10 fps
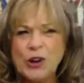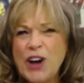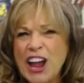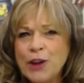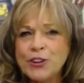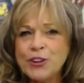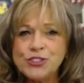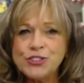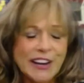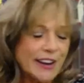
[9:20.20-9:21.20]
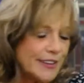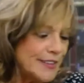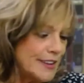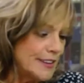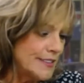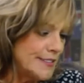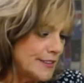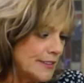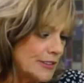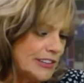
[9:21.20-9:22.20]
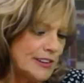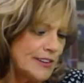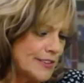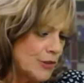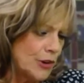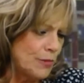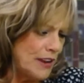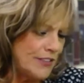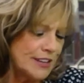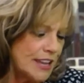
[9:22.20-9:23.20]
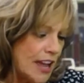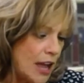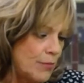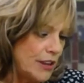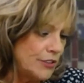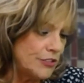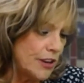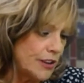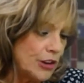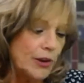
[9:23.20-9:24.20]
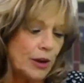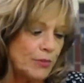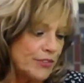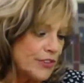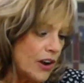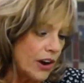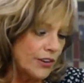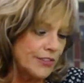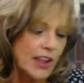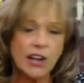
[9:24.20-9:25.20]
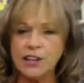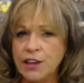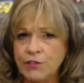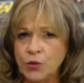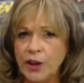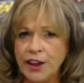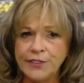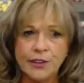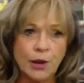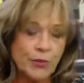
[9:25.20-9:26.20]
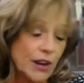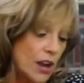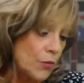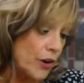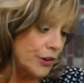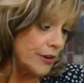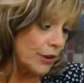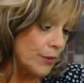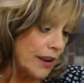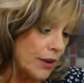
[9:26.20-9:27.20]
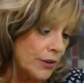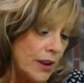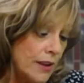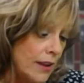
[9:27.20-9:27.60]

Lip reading: Irish drinks and, goodness, corned beef and cabbage. The Grand Bazaar's got giveaways, a leprechaun wandering around.